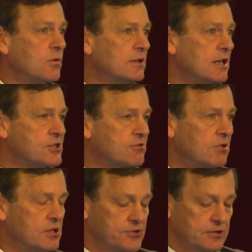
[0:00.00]
with less
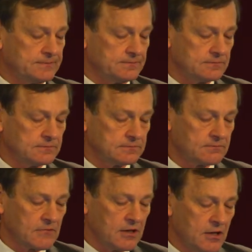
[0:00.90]
risk.
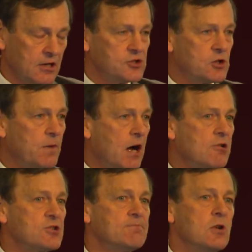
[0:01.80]
So
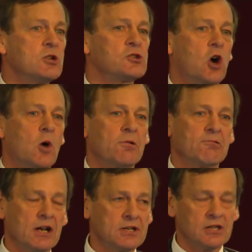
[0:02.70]
PYRA's modus
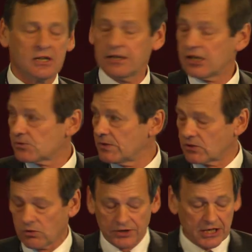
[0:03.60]
operandi, as we
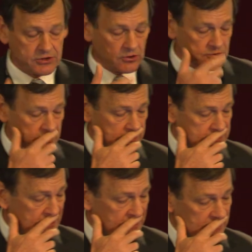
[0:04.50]
called their doctrine at the
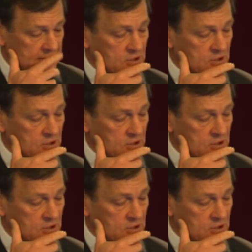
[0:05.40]
time,